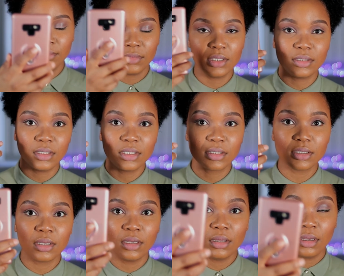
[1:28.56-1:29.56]
This
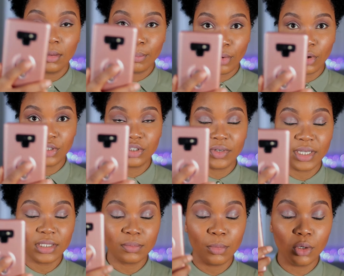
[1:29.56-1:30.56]
is
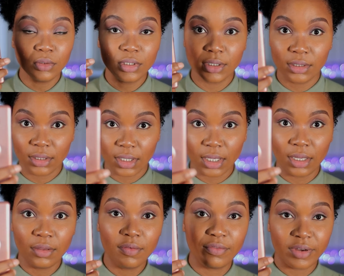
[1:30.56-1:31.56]
portrait mode,
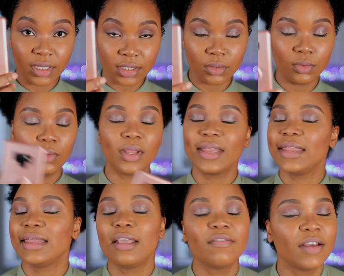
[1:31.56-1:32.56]
okay, vertical.
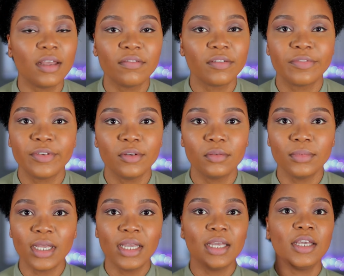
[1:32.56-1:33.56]
Never ever film
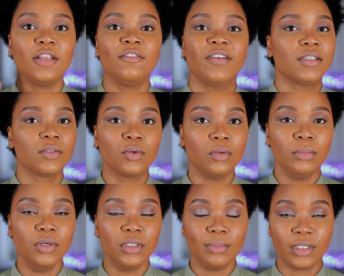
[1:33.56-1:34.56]
in vertical
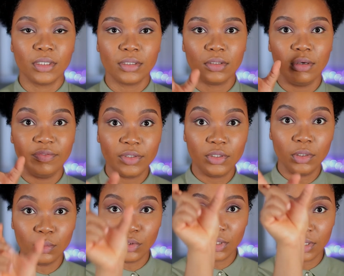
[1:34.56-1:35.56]
mode because your video
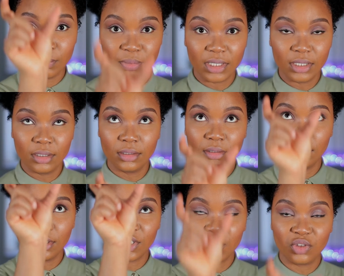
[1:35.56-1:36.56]
will just be
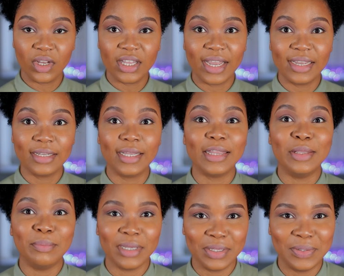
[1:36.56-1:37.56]
a straight line in
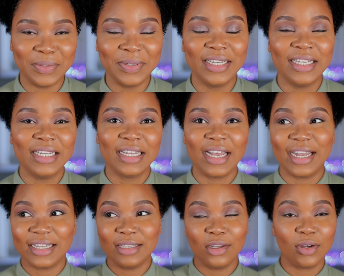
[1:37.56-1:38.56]
the middle
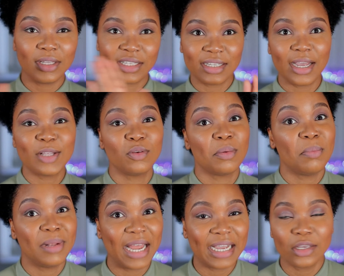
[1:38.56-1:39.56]
and the other sides will be
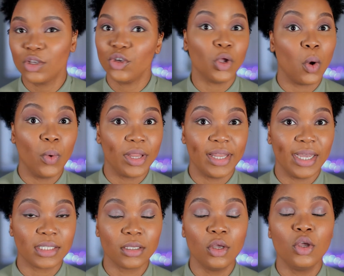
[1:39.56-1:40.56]
black. You don't want
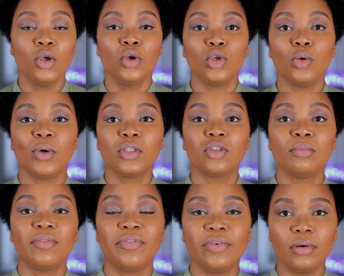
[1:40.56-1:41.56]
that. You want to
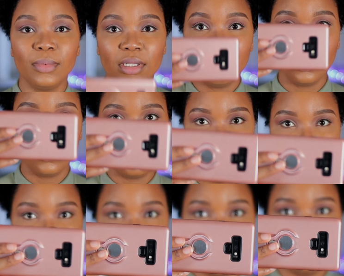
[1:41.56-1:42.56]
be filming this way,